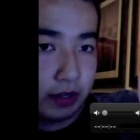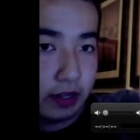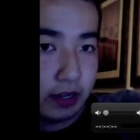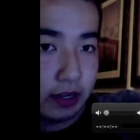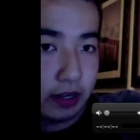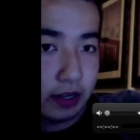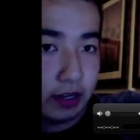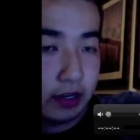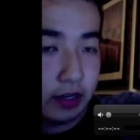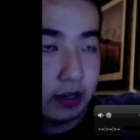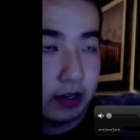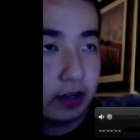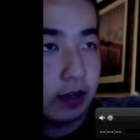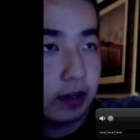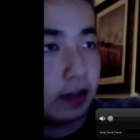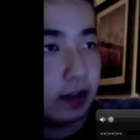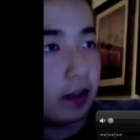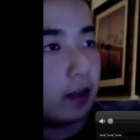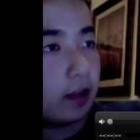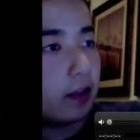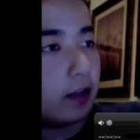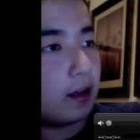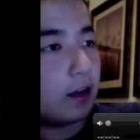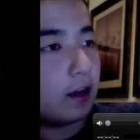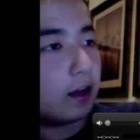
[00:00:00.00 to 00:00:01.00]
in.
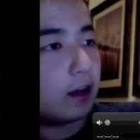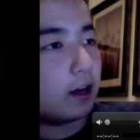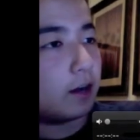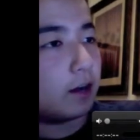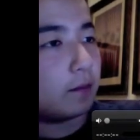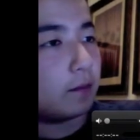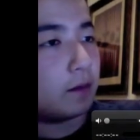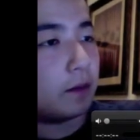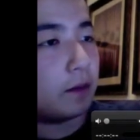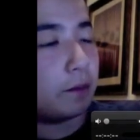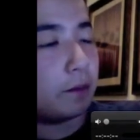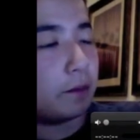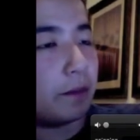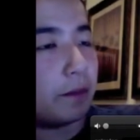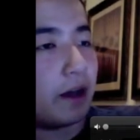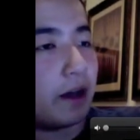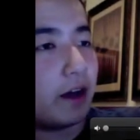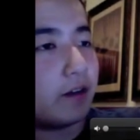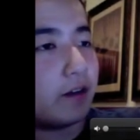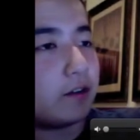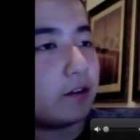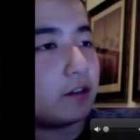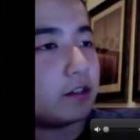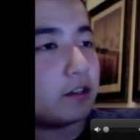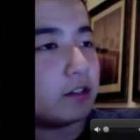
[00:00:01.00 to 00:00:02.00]
Um,
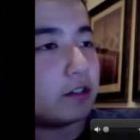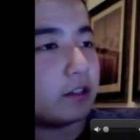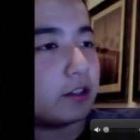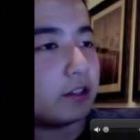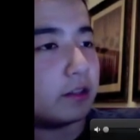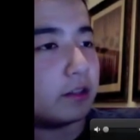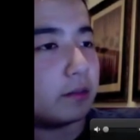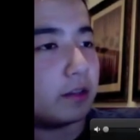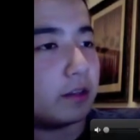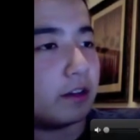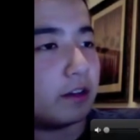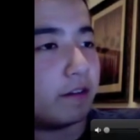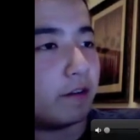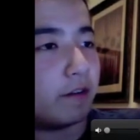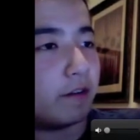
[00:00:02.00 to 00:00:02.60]
about. Let me cover up my